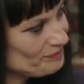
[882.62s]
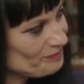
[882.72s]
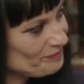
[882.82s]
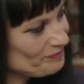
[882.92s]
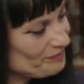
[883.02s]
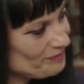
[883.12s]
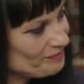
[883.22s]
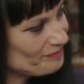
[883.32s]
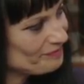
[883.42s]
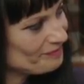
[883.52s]

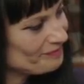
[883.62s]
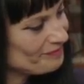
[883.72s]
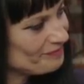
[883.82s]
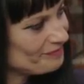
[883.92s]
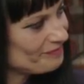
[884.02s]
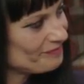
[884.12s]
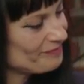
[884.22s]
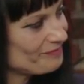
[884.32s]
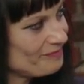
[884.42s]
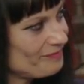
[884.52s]

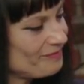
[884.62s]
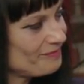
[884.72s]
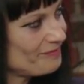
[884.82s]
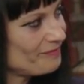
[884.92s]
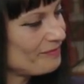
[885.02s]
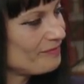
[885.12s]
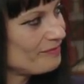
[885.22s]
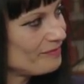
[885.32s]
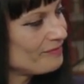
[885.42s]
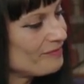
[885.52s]

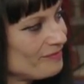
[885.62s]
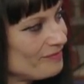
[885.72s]
(not speaking)